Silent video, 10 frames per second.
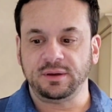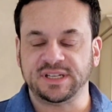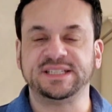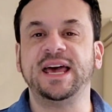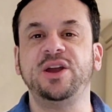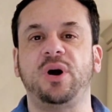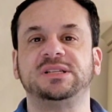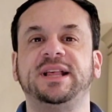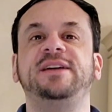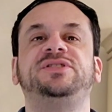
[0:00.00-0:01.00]
To say you are
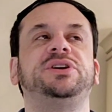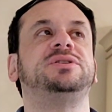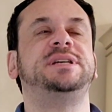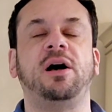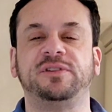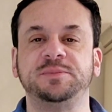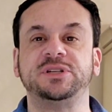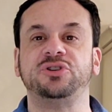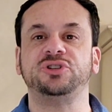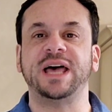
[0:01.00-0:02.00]
slaves to yourself is
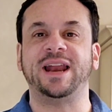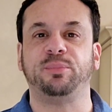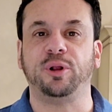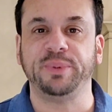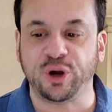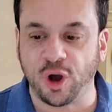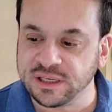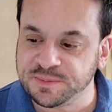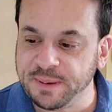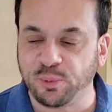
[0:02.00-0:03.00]
misunderstandable
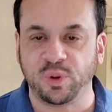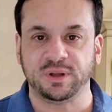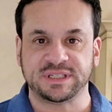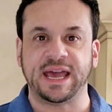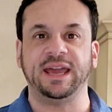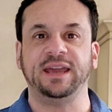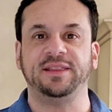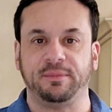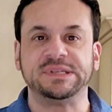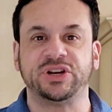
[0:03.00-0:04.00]
because people will say,
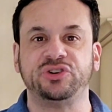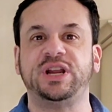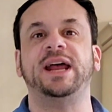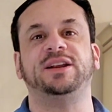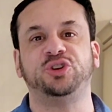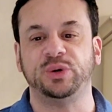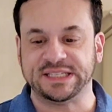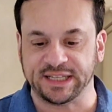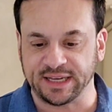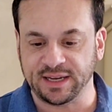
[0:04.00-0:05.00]
they'll misunderstand it too
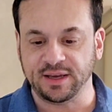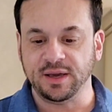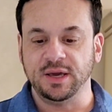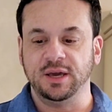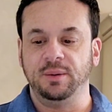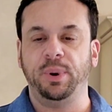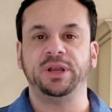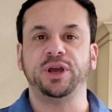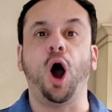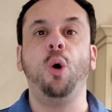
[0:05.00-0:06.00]
easily.
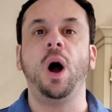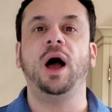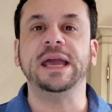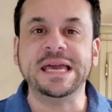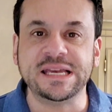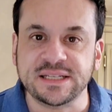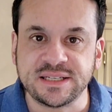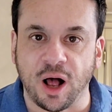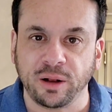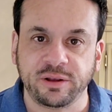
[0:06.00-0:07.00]
But Yehovah is
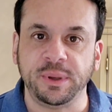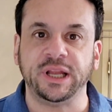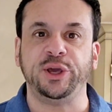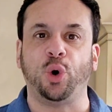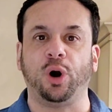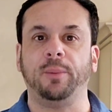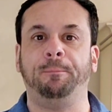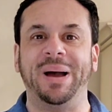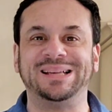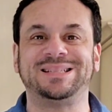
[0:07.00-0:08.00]
ultimately your
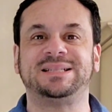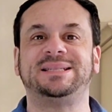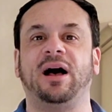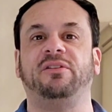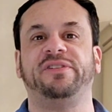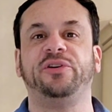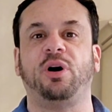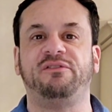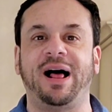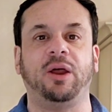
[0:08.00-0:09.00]
best self if you are
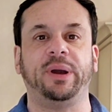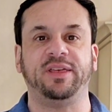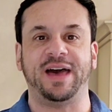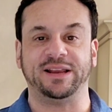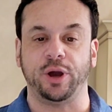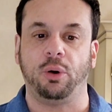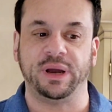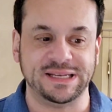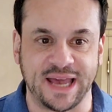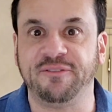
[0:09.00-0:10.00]
following that. Yehovah
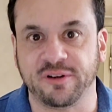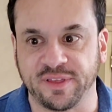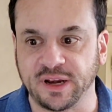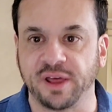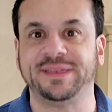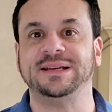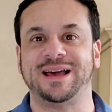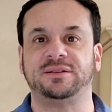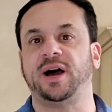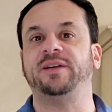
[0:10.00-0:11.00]
is everything. Nothing is
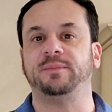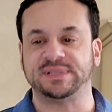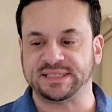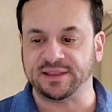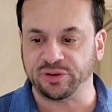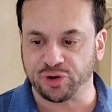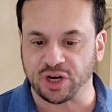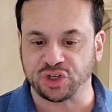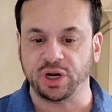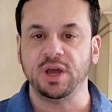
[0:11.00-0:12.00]
outside of him, as I said in the
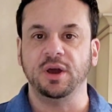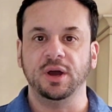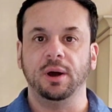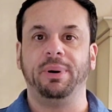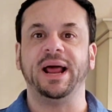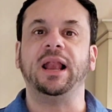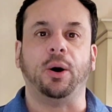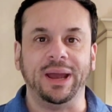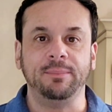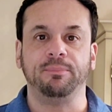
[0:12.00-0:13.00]
introduction. But
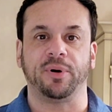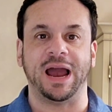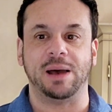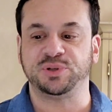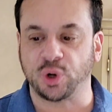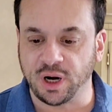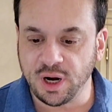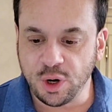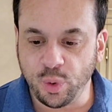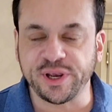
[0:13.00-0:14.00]
Elohim, perhaps, or
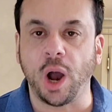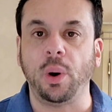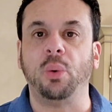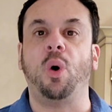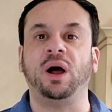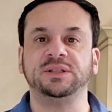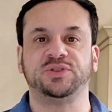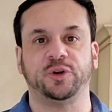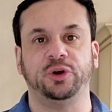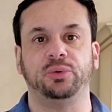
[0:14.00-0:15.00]
what Yehovah wants
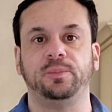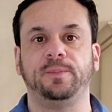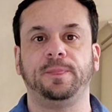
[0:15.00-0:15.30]
for you.